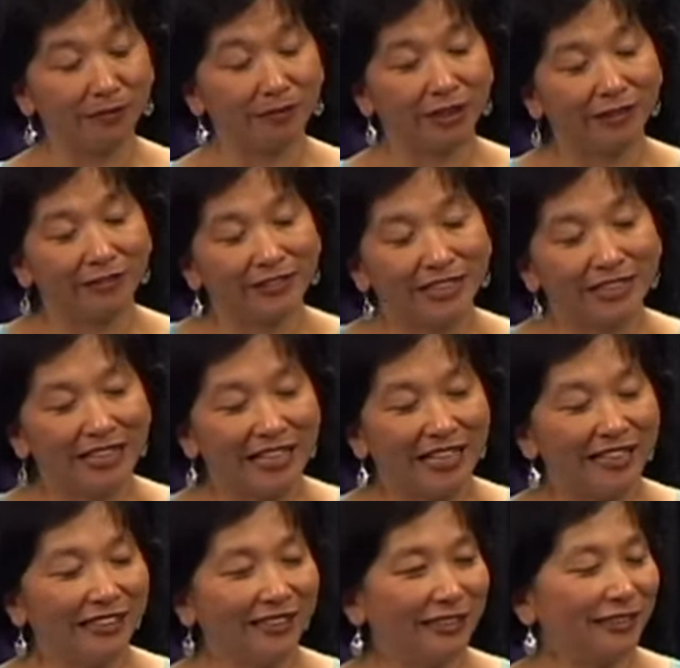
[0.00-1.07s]
But
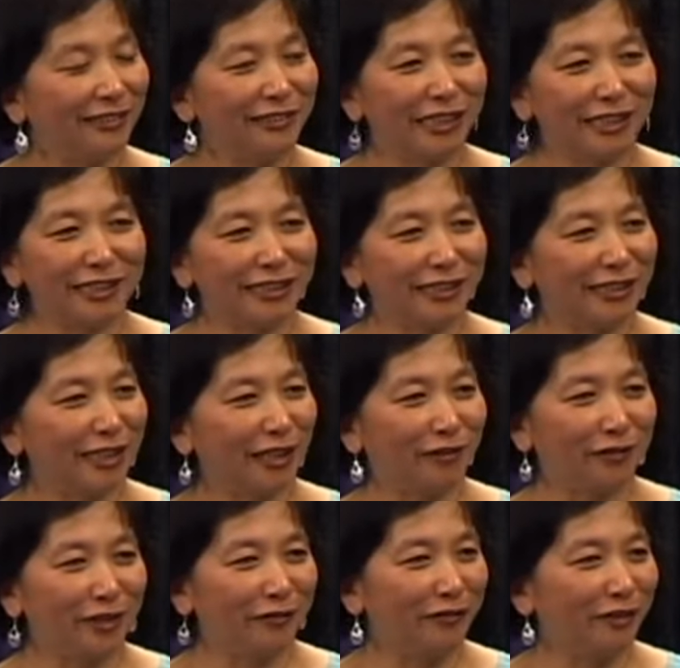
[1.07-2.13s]
uh, that's the
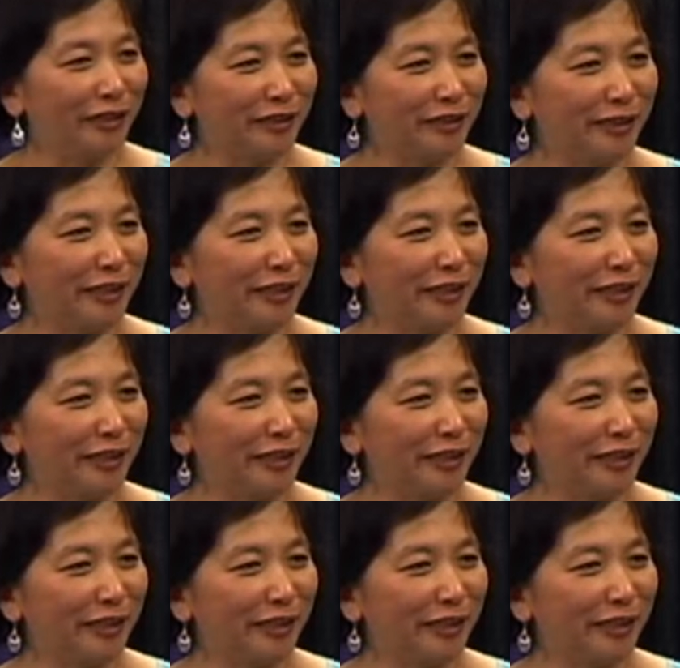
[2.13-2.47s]
stuff I've learnt